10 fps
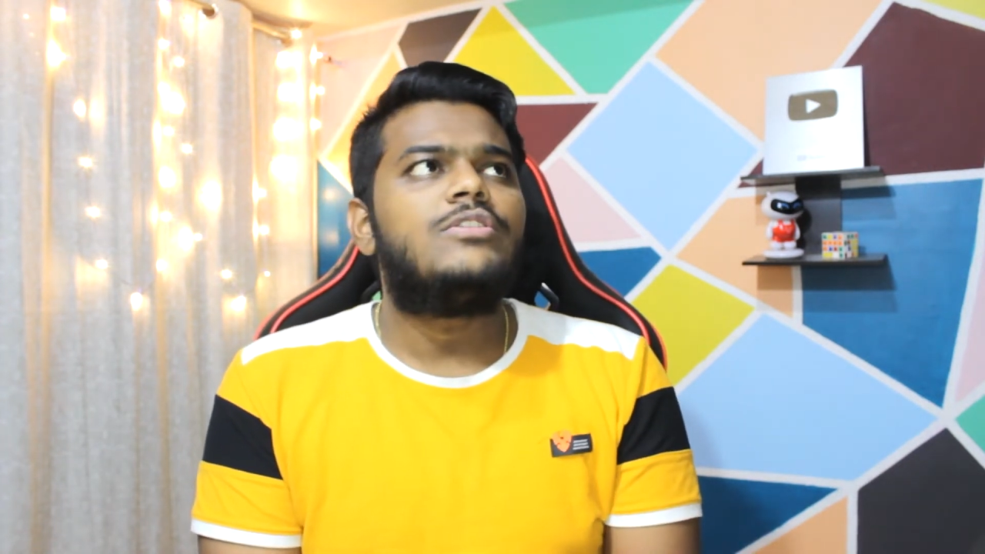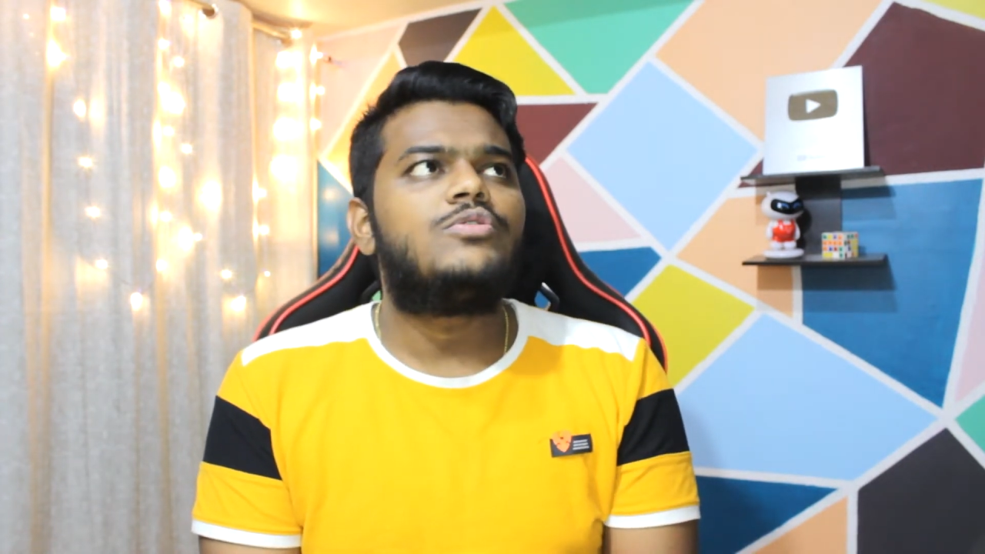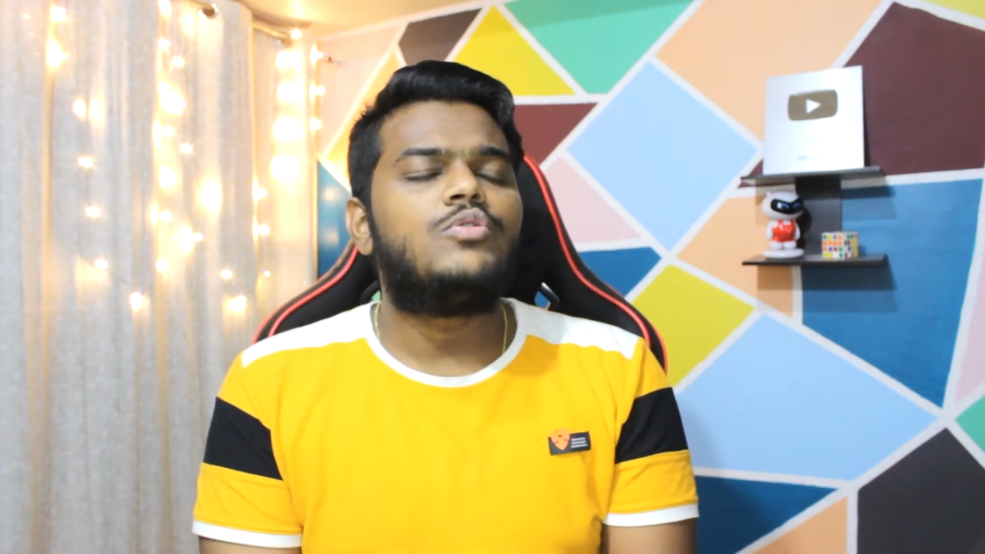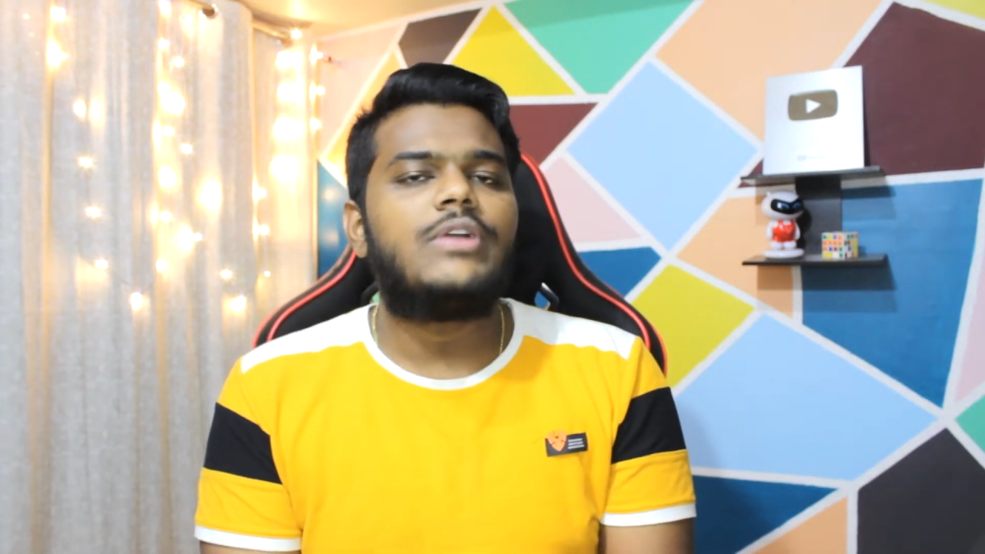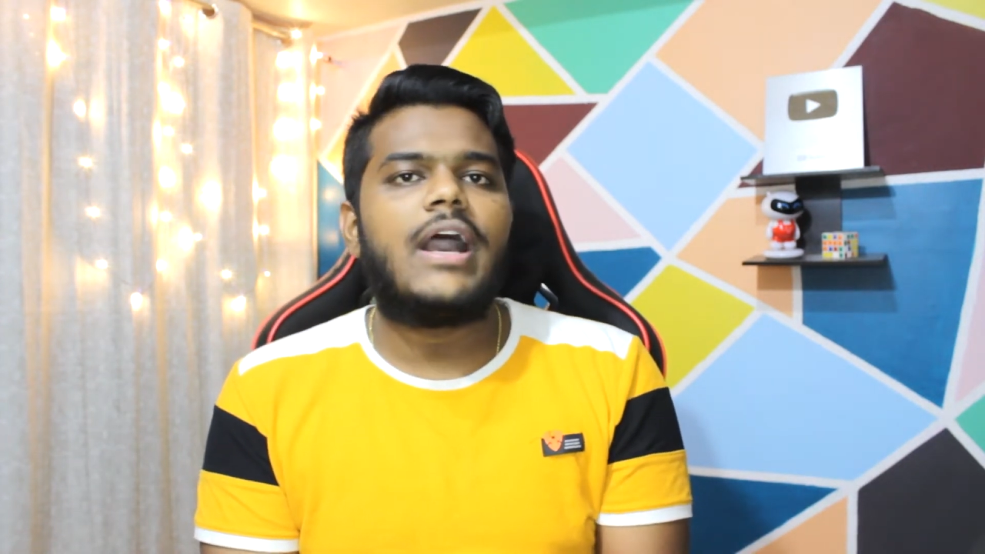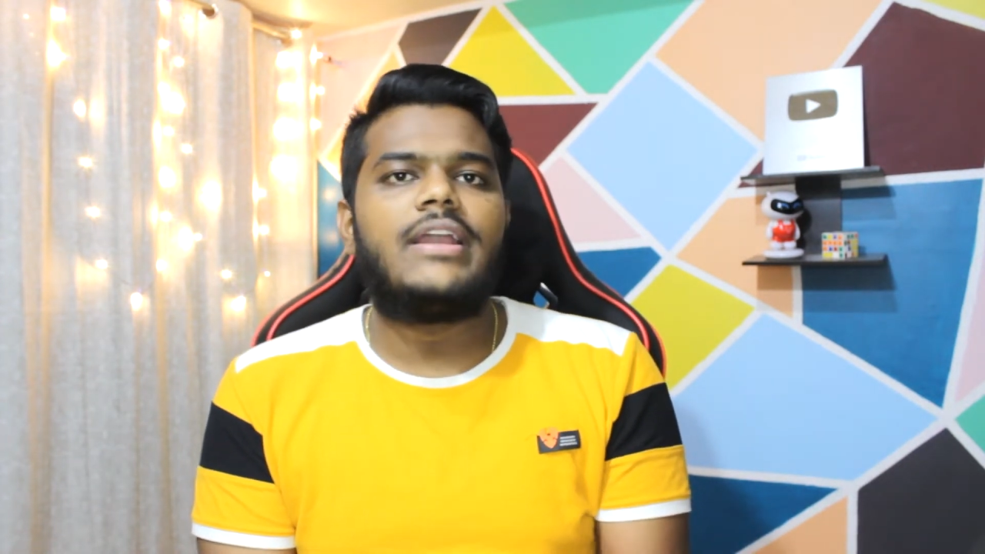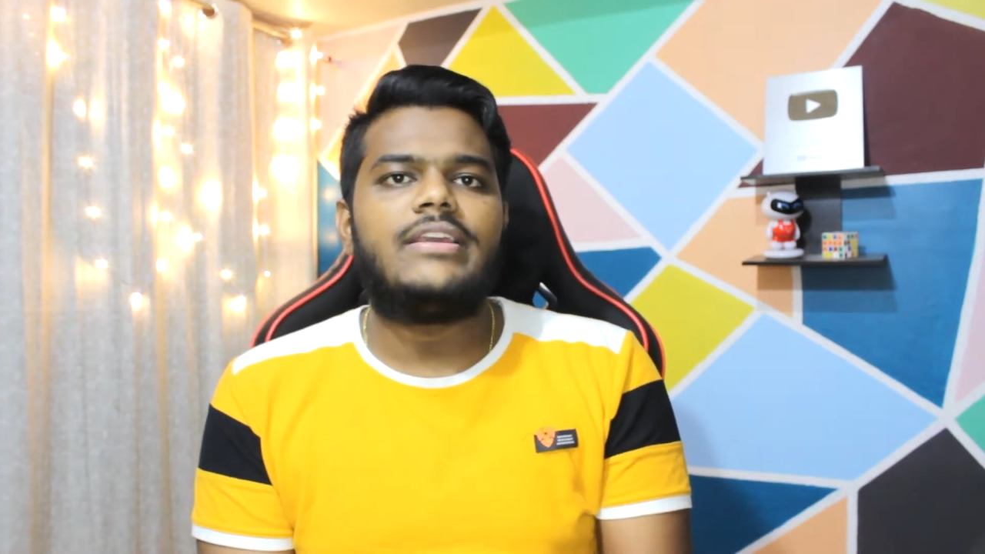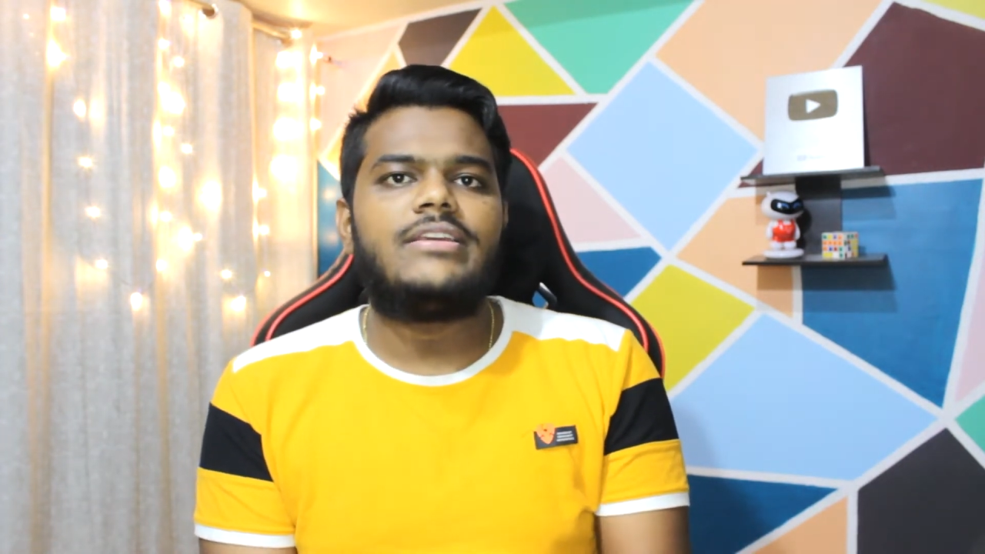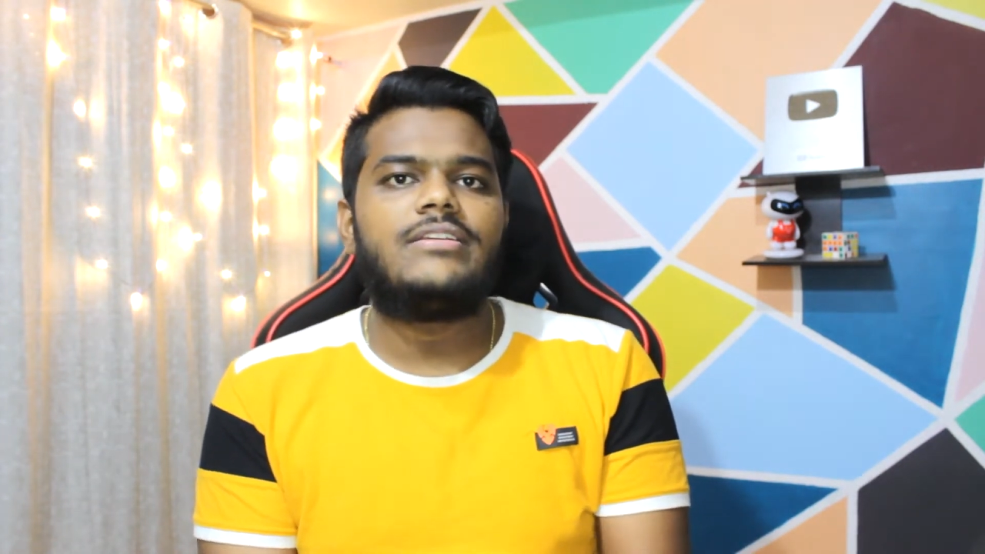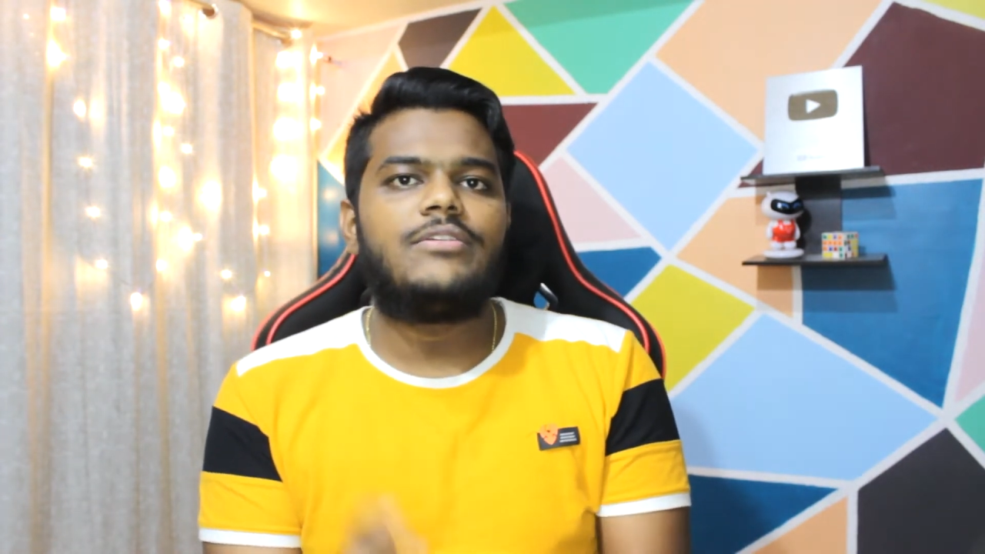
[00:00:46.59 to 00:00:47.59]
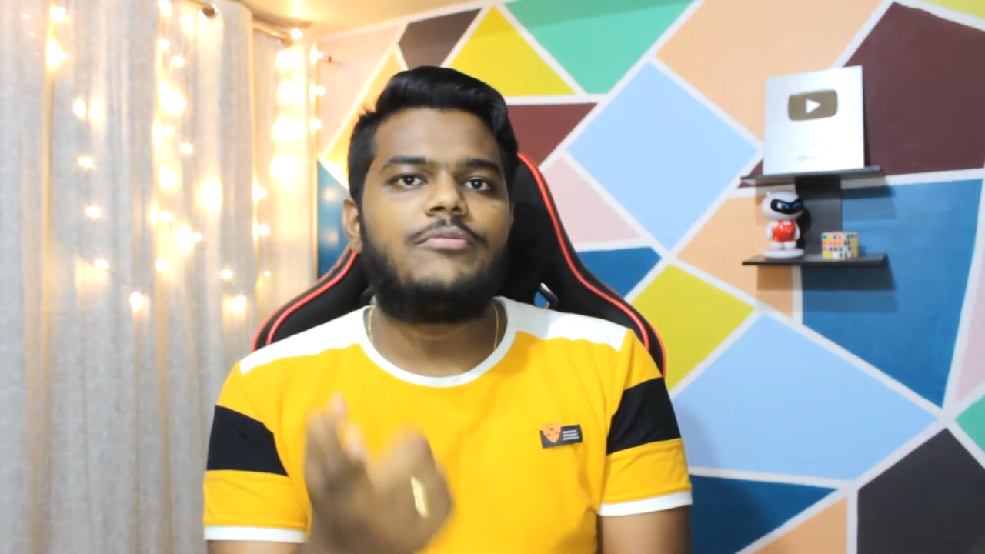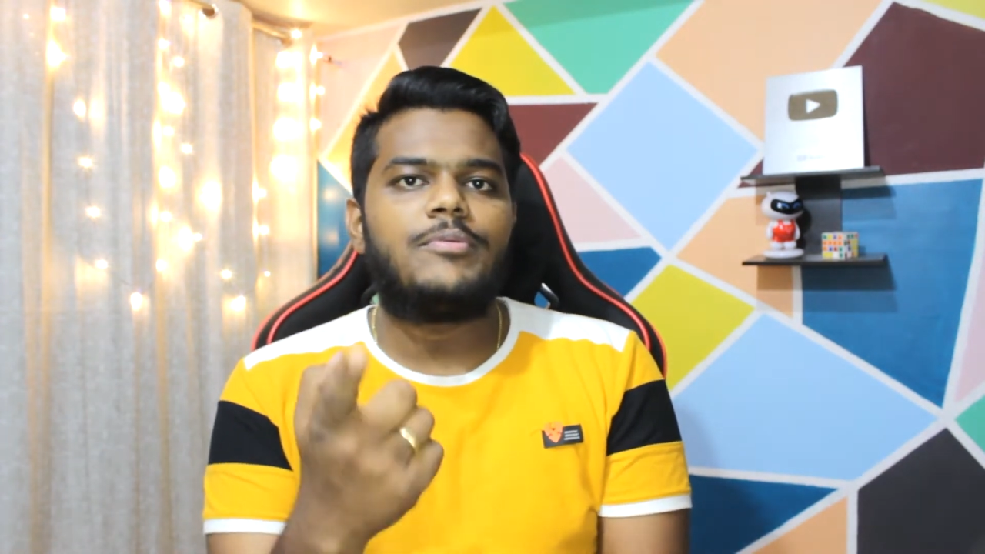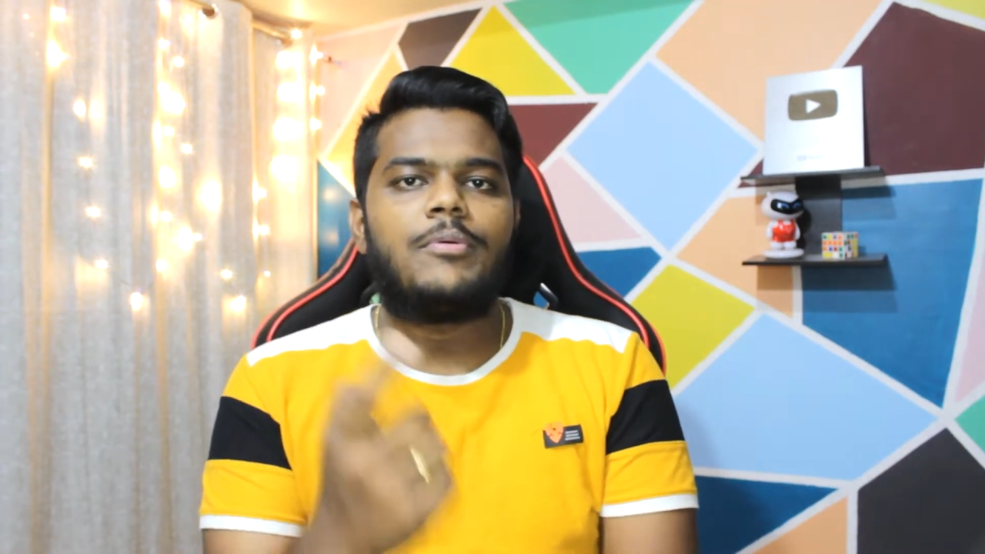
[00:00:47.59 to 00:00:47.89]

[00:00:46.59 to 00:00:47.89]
Sukari if you